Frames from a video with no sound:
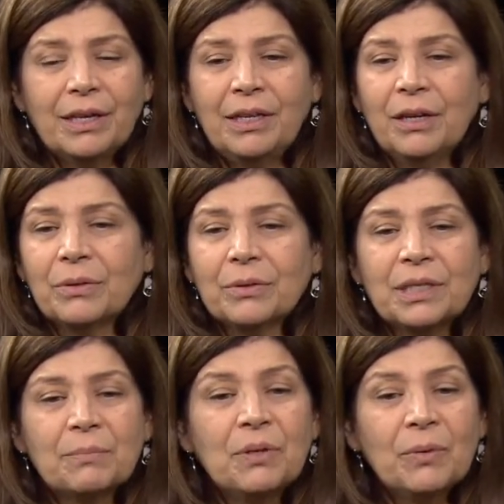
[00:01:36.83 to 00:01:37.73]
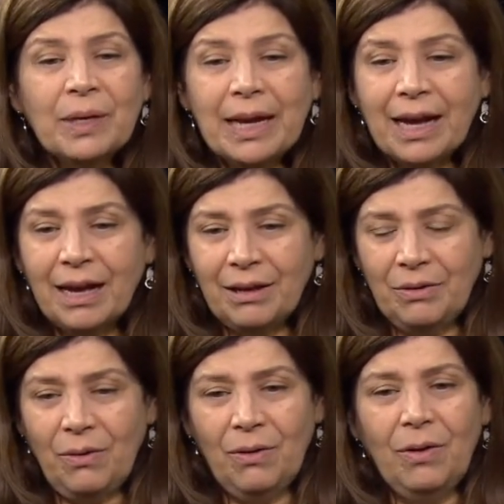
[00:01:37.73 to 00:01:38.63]
you know, spewing out
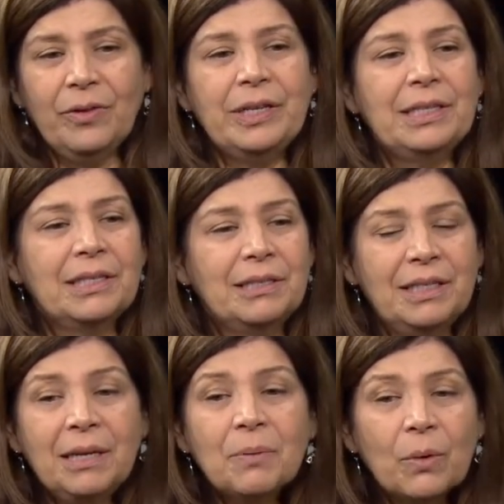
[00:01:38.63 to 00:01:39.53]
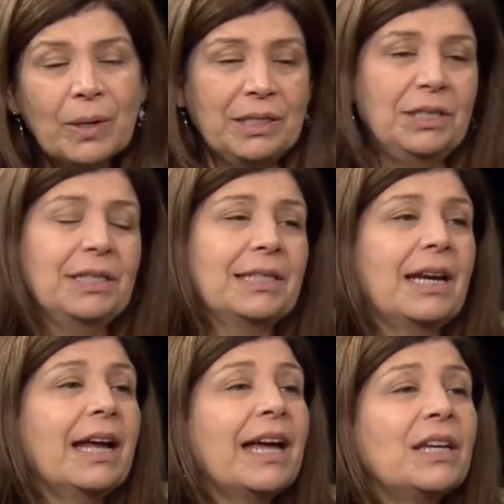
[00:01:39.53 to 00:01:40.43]
all these deep questions that
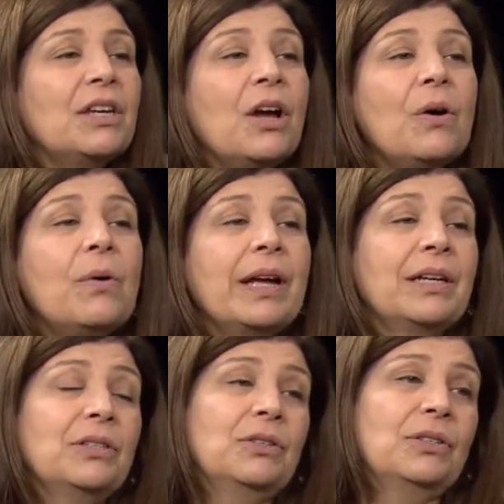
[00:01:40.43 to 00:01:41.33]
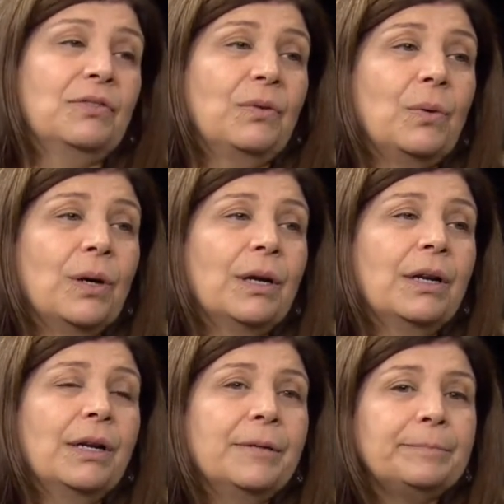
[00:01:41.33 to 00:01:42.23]
I had no answers for.
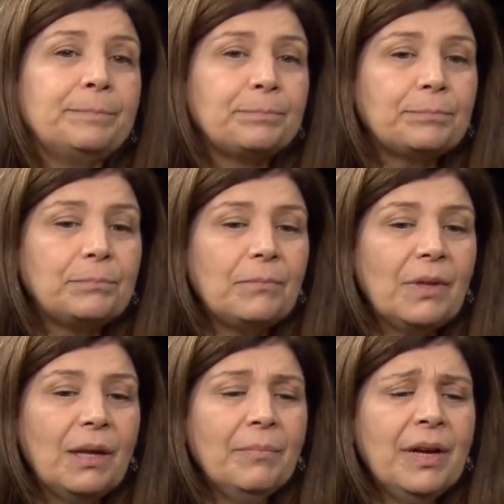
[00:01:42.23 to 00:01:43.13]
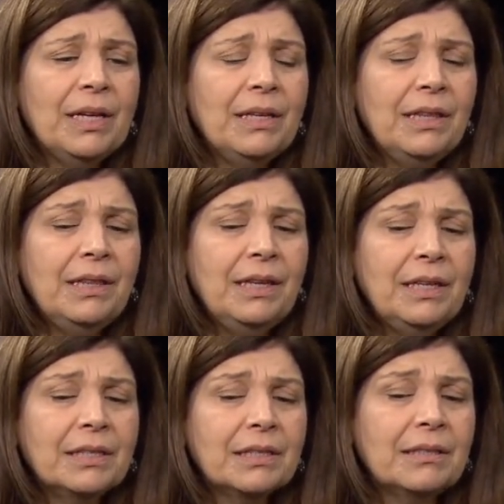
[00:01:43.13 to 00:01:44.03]
But
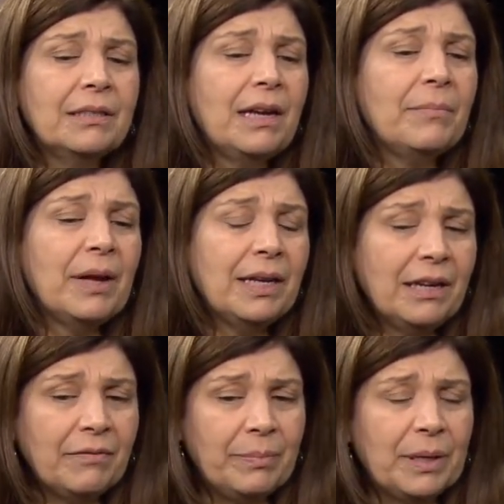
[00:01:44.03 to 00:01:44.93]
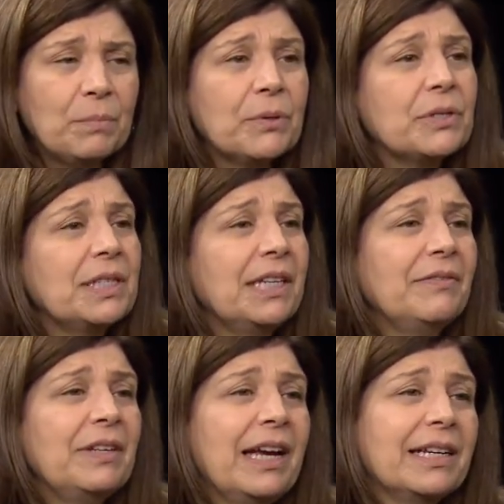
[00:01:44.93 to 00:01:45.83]
these, they might have been
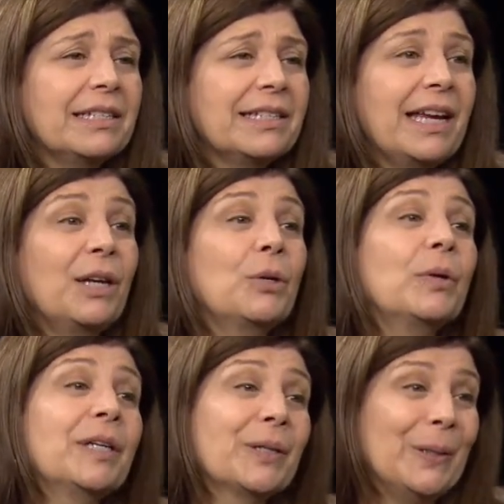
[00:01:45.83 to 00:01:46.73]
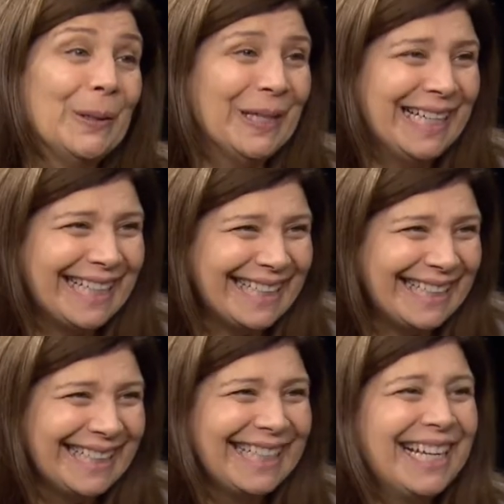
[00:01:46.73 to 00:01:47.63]
perceived as, say, critical
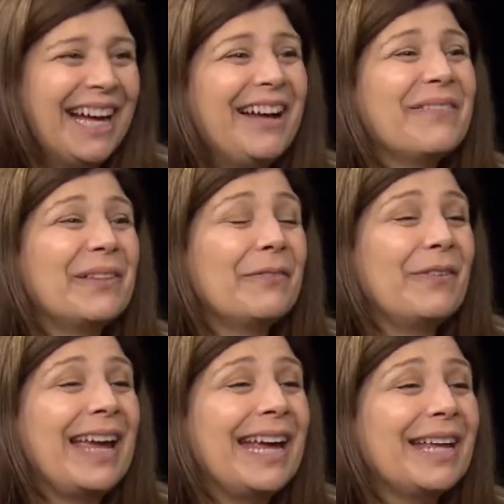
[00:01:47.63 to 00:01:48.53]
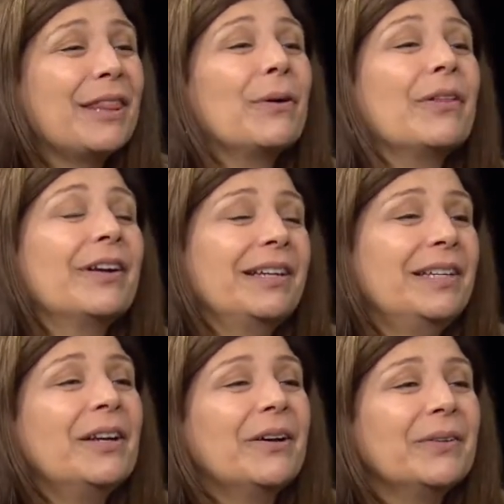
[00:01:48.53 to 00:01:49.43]
yeah. of the faith or the,
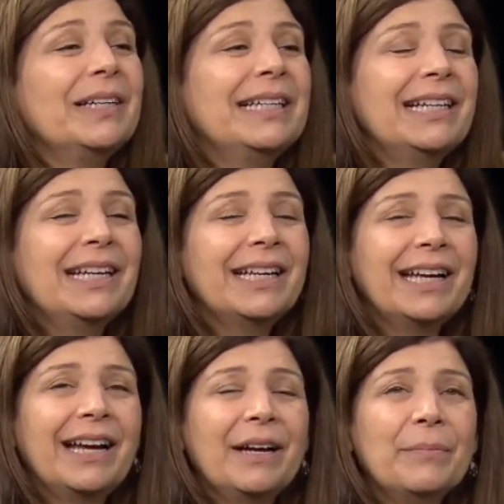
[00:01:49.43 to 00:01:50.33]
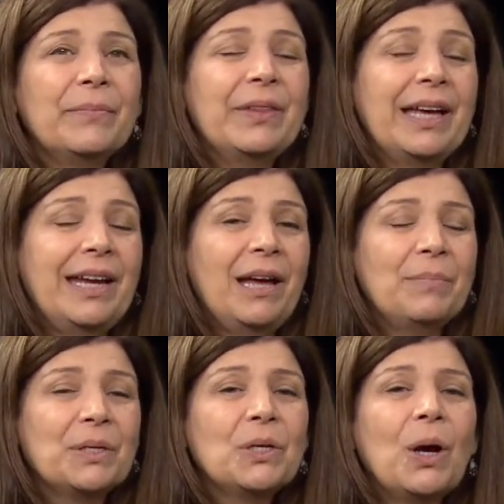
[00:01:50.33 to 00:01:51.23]
you know, yeah. um, that had
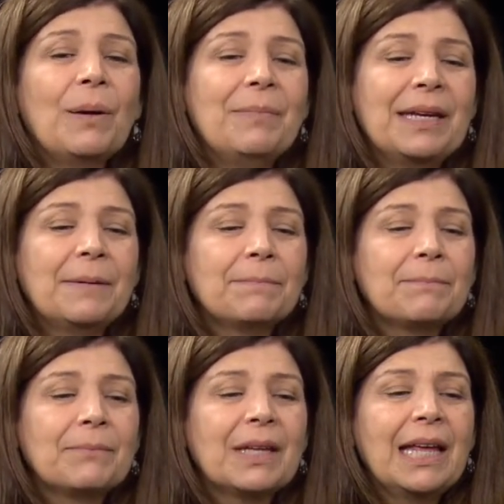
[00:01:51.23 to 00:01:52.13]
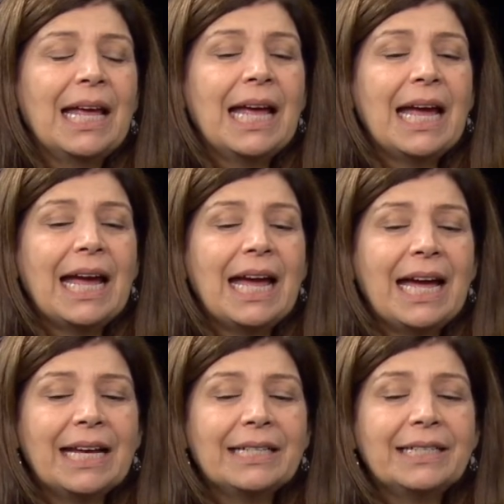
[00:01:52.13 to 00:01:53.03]
been taught me.
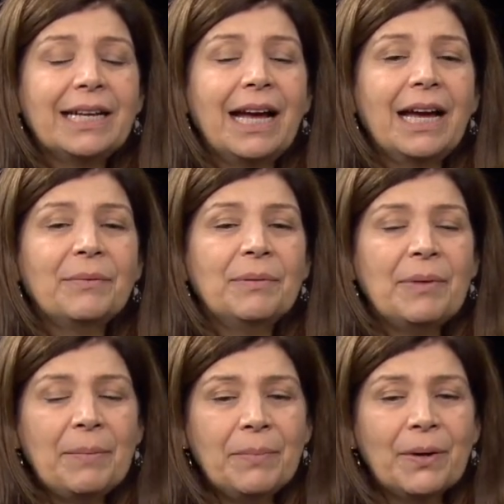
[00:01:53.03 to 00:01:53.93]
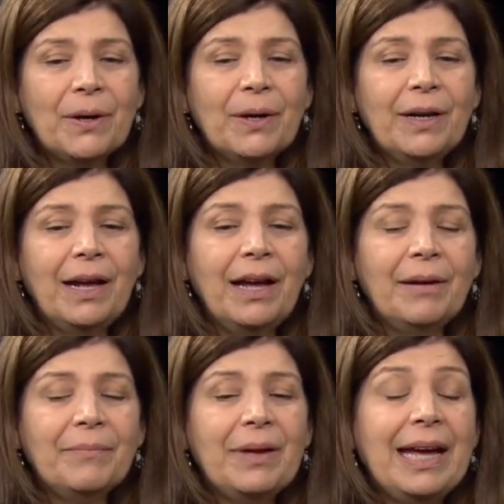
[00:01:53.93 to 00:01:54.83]
And I remember
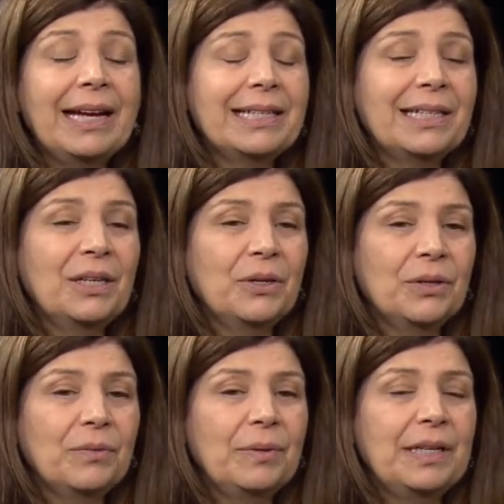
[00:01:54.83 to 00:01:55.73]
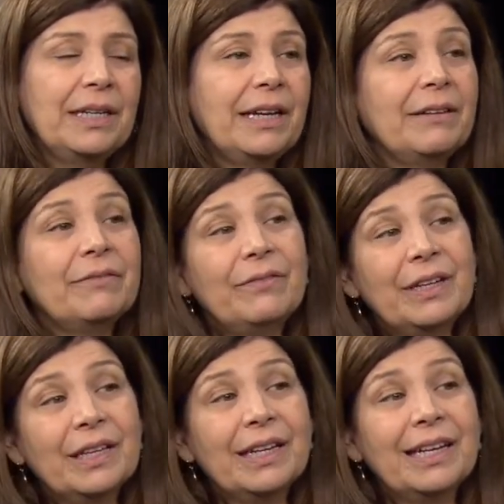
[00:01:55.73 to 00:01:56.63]
um, asking her to read it and
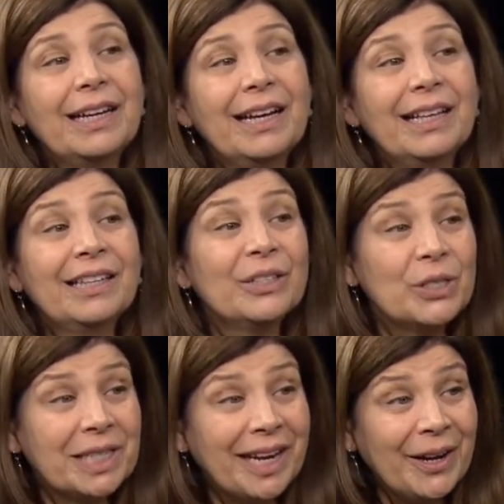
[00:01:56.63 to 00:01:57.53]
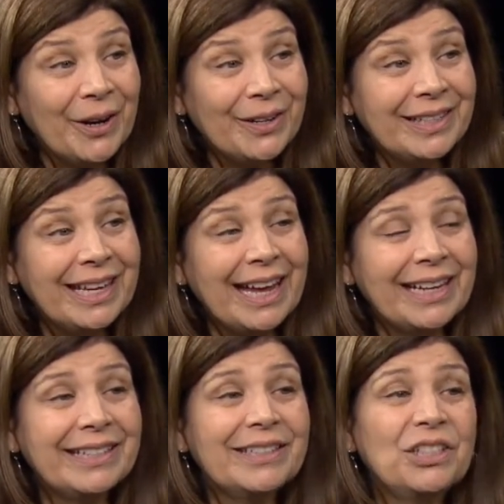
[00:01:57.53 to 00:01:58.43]
feeling a little scared that
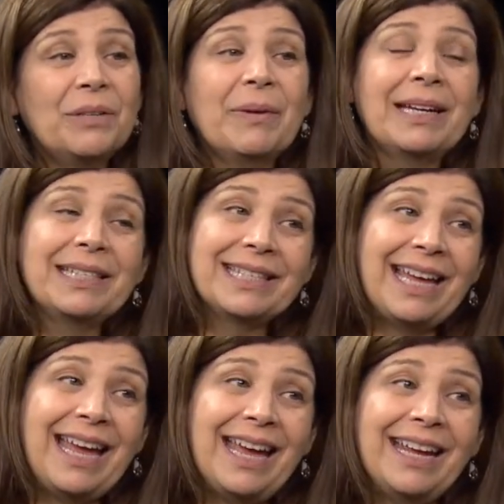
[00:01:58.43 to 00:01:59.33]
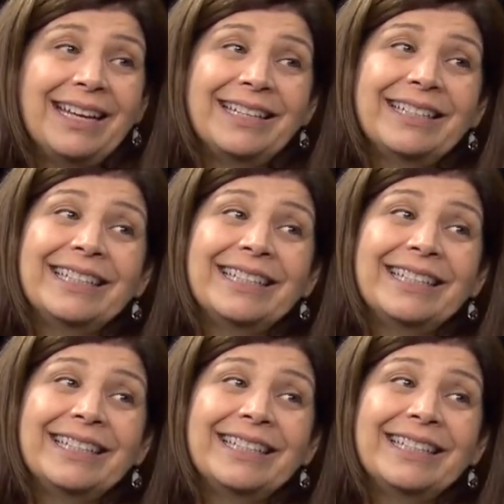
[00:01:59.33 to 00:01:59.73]
mm. she might say,